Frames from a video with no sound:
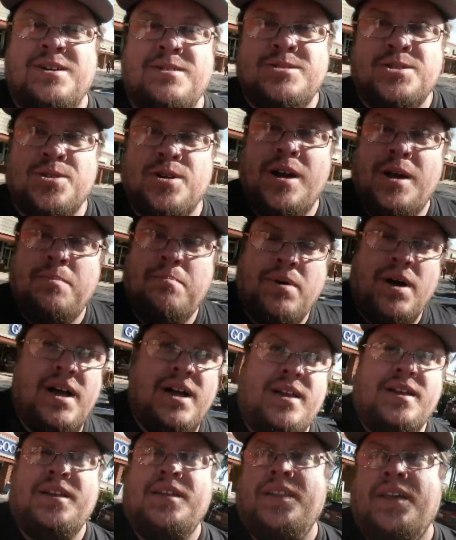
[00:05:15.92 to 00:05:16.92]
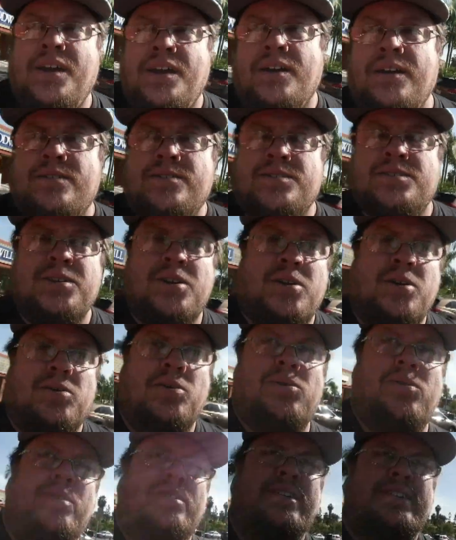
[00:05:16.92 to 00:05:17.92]
no Troma in there.
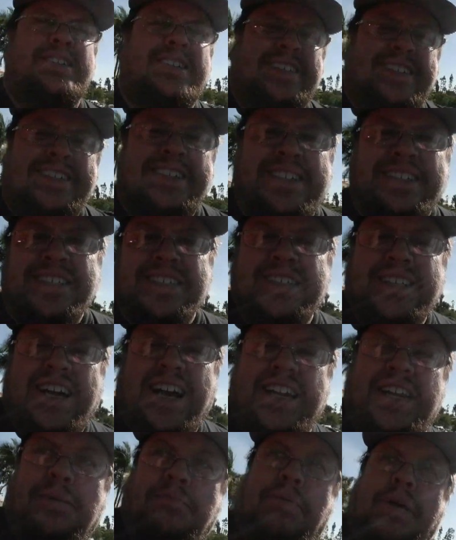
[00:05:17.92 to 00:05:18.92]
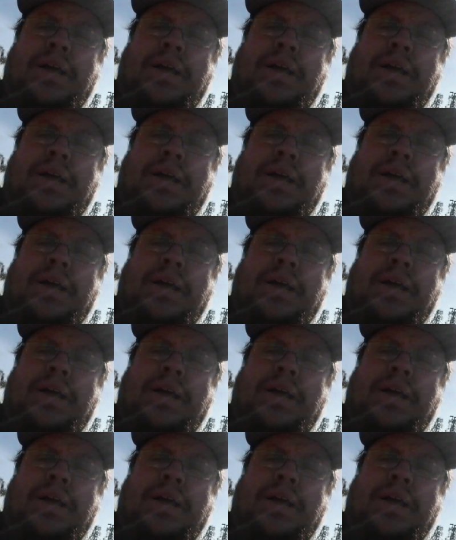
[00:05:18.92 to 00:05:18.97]
So I